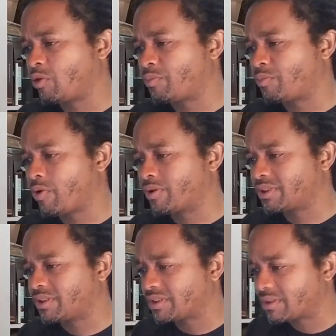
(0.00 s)

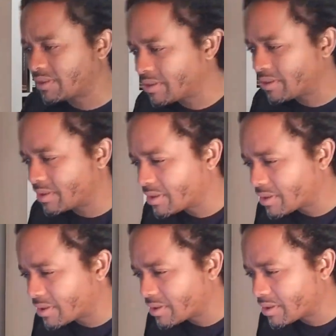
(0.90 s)
reports
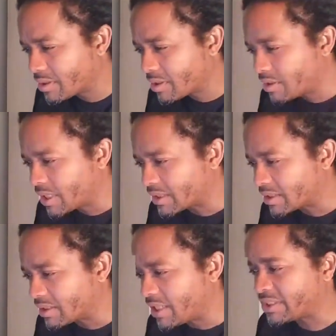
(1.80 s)
that the
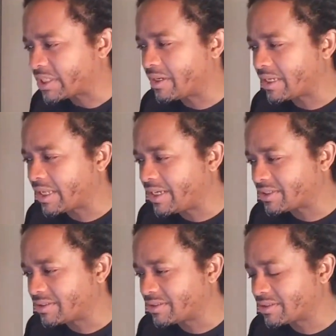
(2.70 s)
legendary
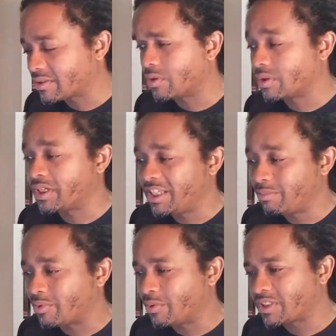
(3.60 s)
nations or the
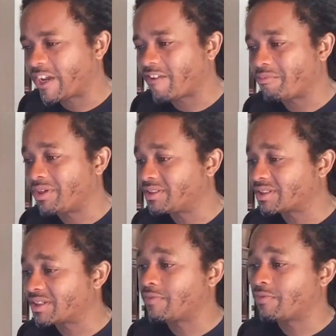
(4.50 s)
Hebrews have been
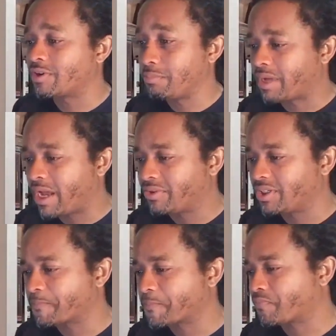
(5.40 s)
discovered
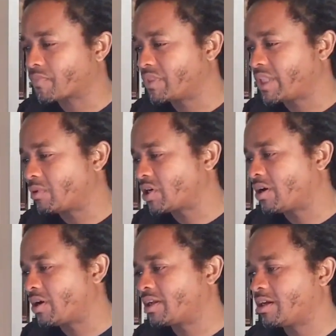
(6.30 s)
abounded. They were
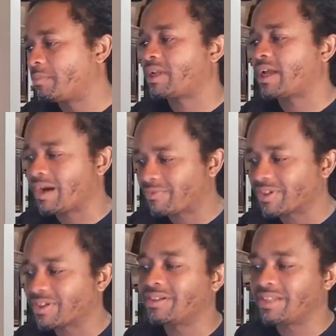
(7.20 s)
turning up in
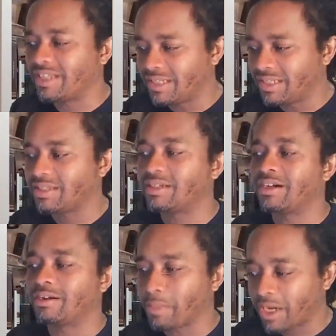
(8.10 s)
Africa, India,
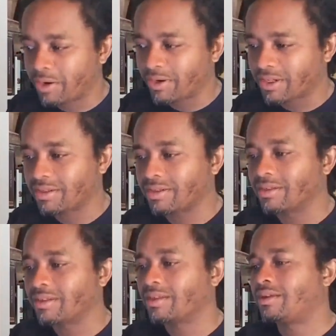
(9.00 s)
America,
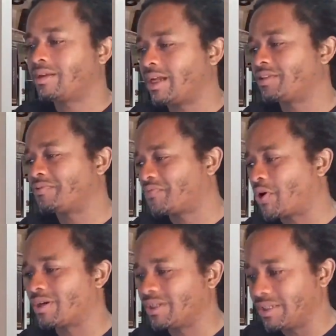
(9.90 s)
and the
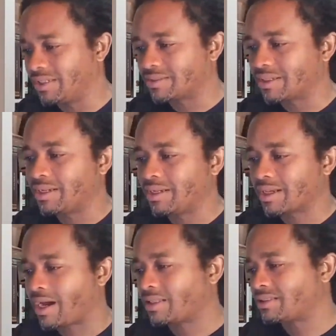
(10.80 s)
Far East.
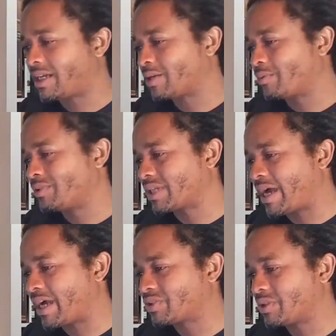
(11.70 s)
Contact was
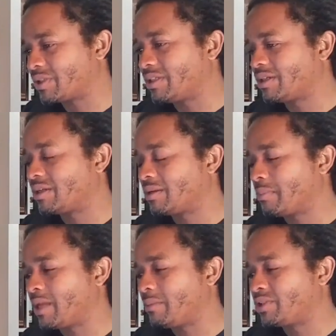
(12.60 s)
actually made
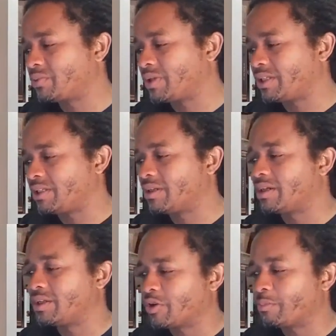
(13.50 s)
between
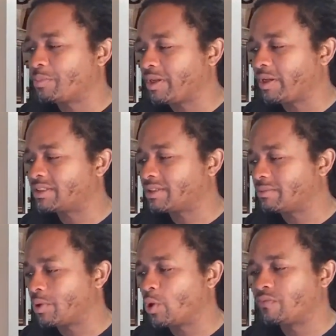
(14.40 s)
Europeans and
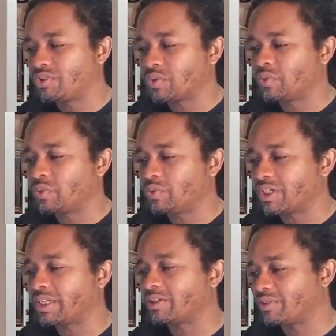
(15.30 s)
both Jews and
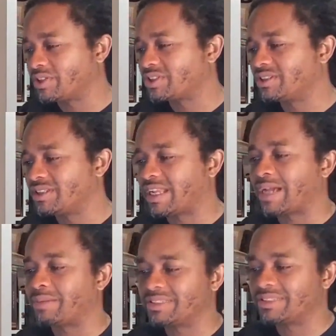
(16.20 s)
Christians in
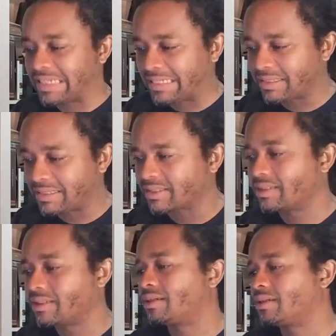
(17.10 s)
Abyssinia.
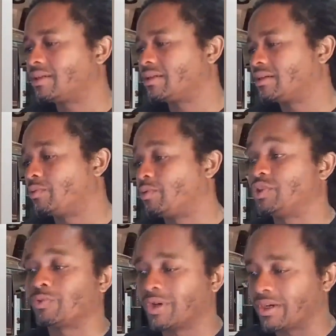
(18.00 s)
Which
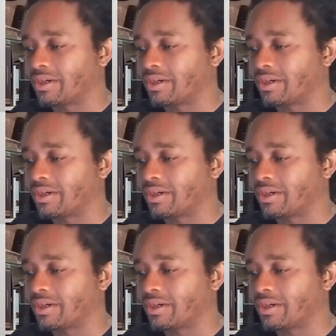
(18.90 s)
one?